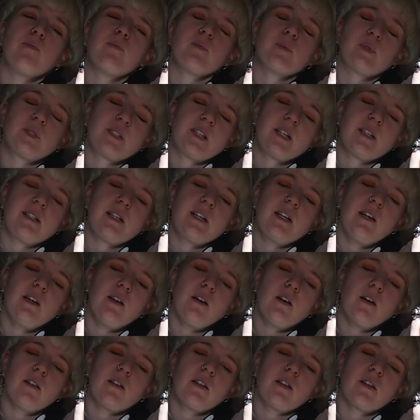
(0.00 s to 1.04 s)
city.
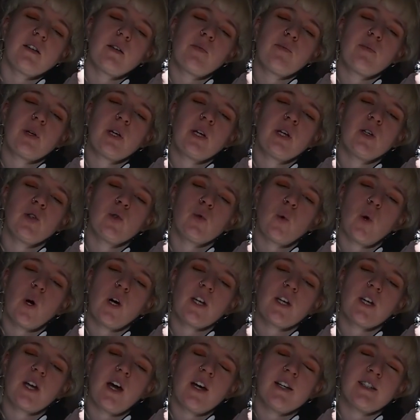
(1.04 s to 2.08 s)
I think that'd be quite
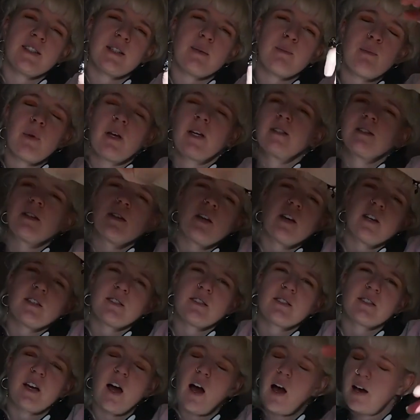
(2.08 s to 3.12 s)
nice. It makes a nice
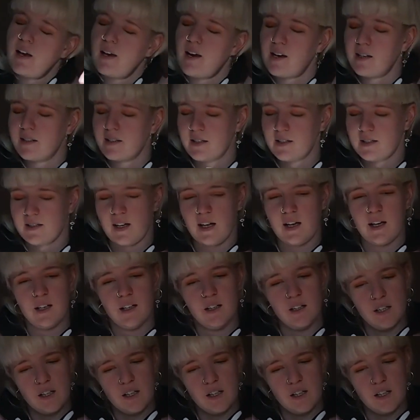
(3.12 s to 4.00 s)
skyline, doesn't it?